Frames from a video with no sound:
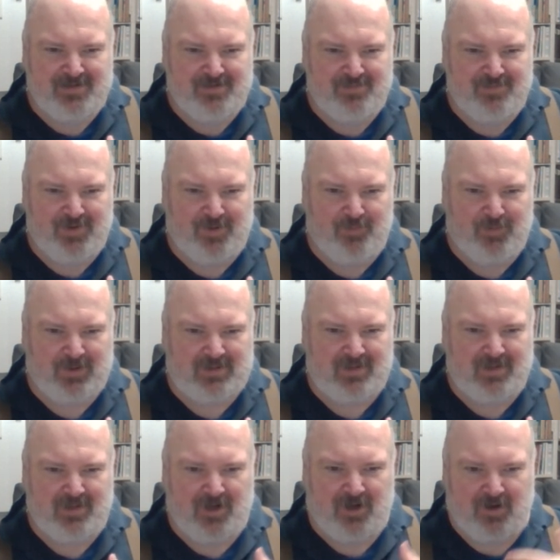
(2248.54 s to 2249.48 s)
but what
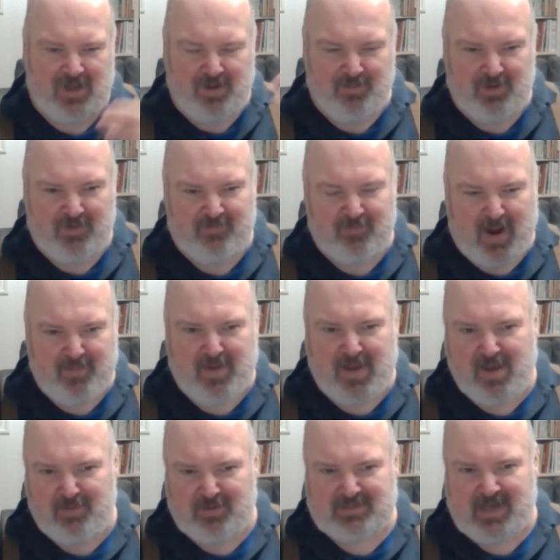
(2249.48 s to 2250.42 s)
if you buy it by
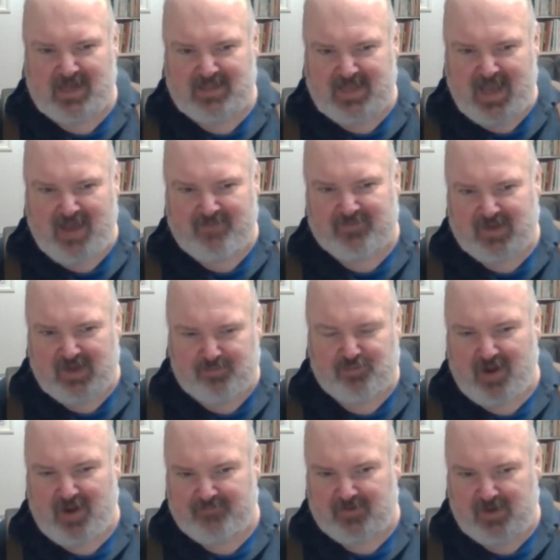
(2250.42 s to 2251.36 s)
Amazon, they have to get a
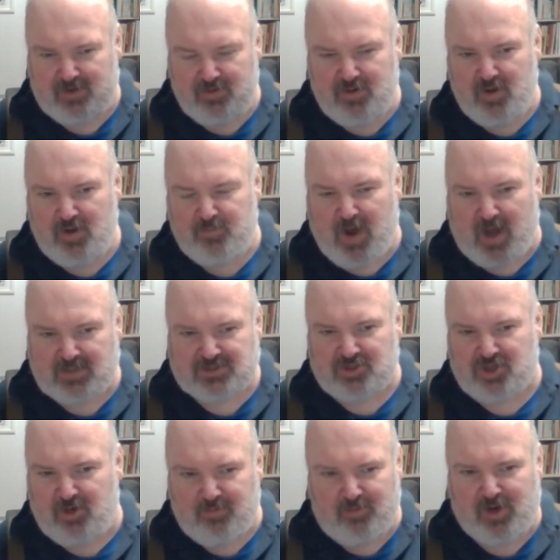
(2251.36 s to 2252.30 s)
profit, and Barnes
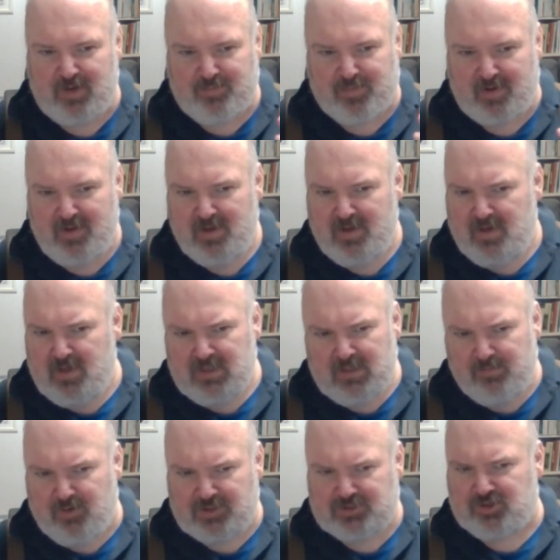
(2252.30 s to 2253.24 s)
and Noble,
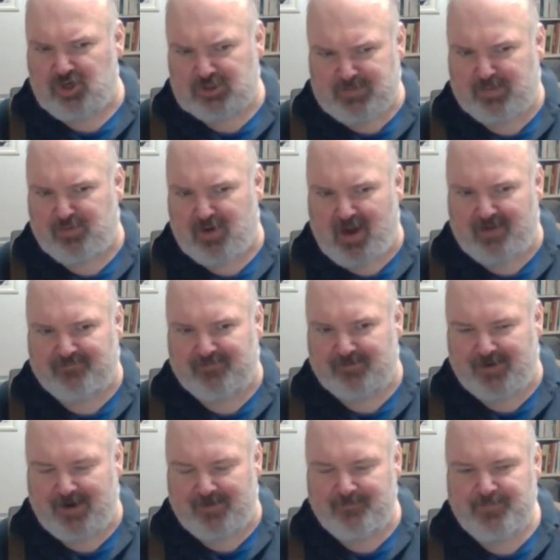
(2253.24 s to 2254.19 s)
bookstores make profit,
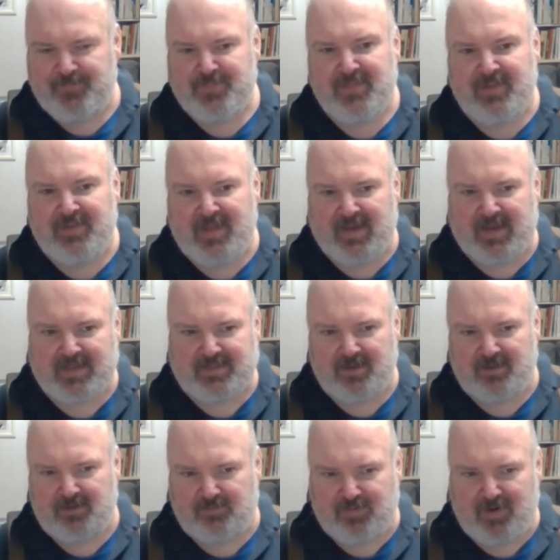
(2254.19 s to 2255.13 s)
right? They get their
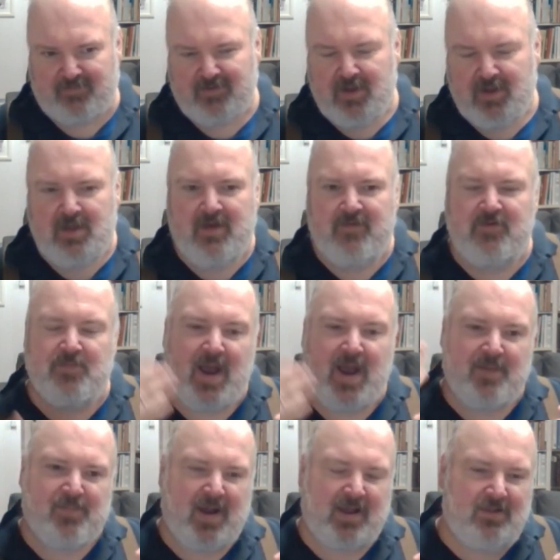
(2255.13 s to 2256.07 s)
little profit. If you buy
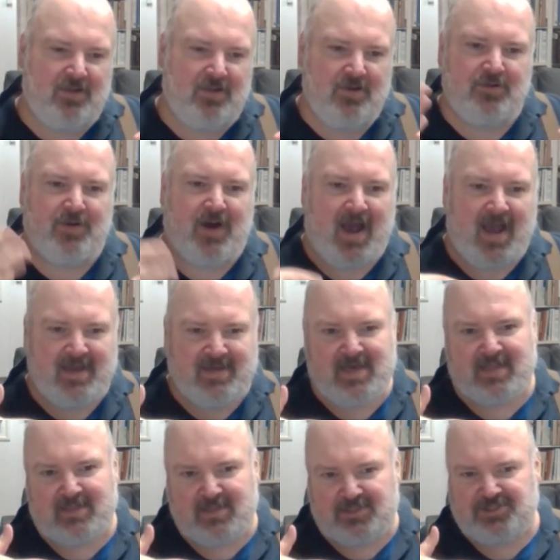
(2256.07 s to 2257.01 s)
it by Lulu, I
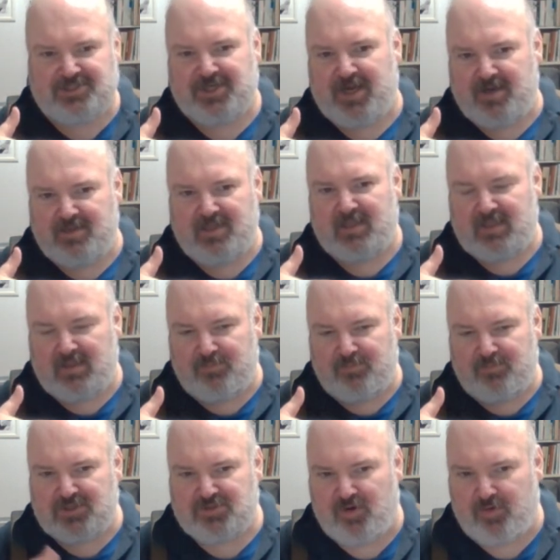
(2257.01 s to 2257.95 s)
get the share that the
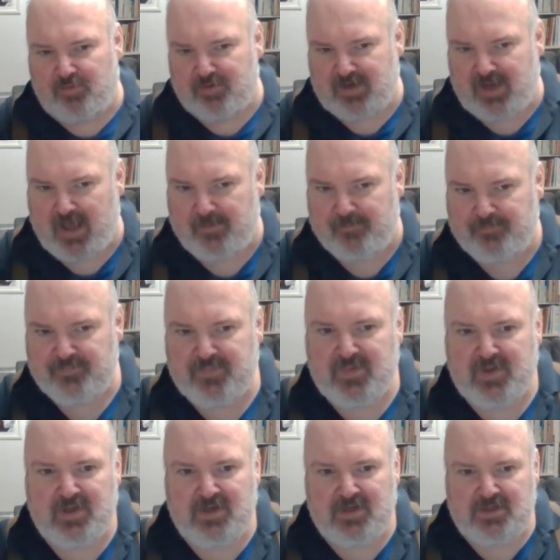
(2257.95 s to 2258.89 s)
bookstore will get.
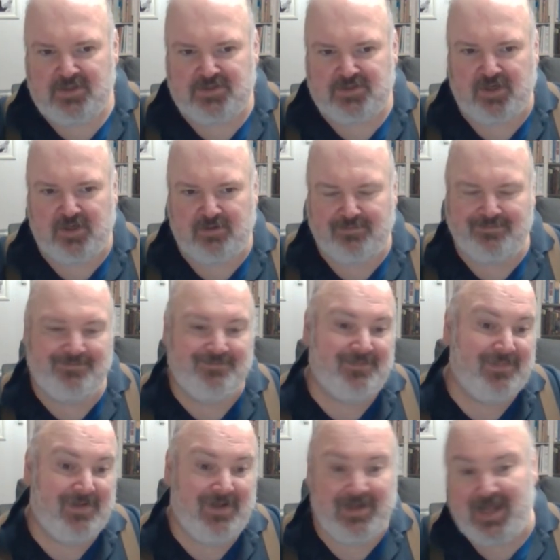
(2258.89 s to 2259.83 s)
So
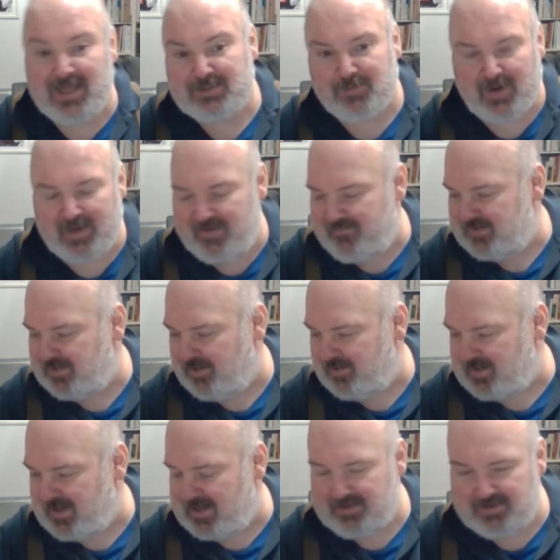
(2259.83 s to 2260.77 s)
that's why, even though
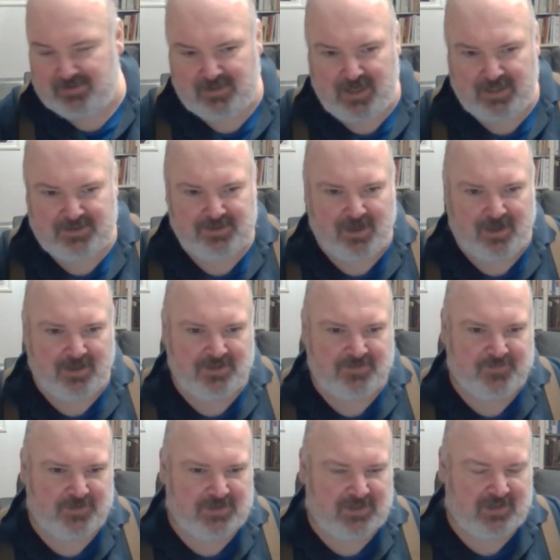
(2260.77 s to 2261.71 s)
they charge
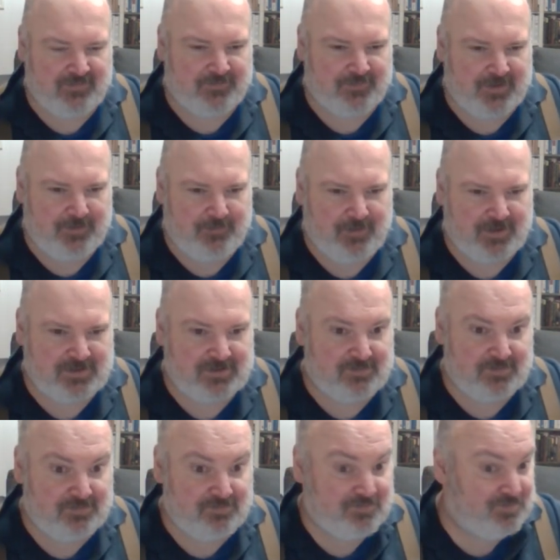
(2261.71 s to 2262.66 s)
for delivery, whereas
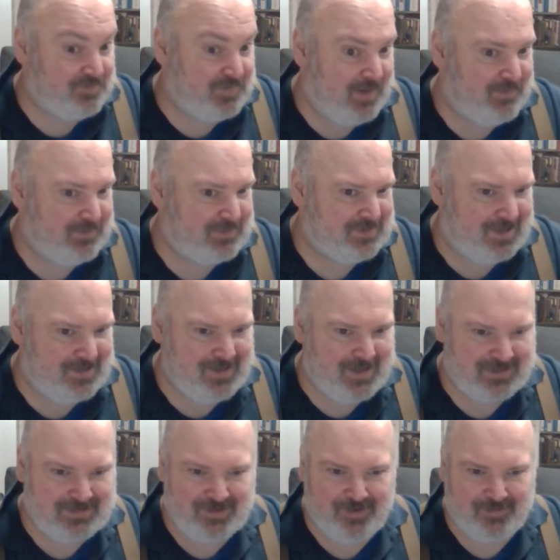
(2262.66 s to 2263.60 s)
Amazon
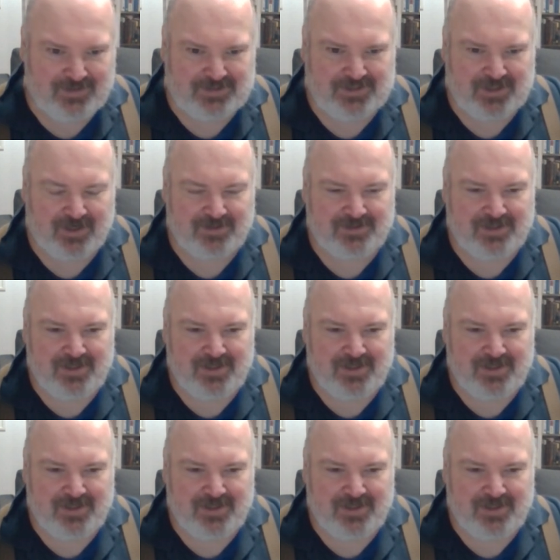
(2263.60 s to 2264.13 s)
doesn't always charge.